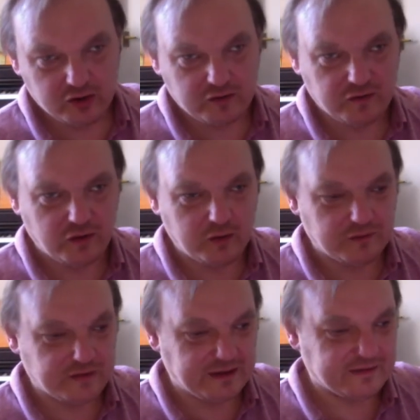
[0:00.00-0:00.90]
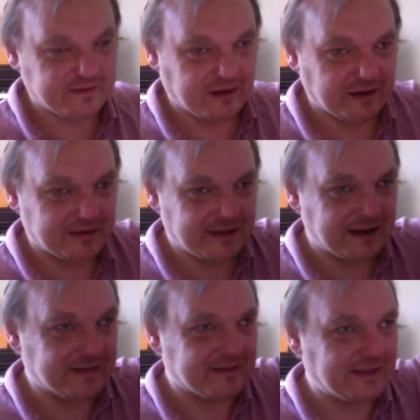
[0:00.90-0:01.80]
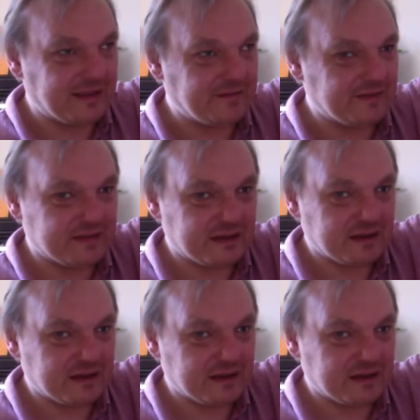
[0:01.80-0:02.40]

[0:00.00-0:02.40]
2 of these psychedelic sleeves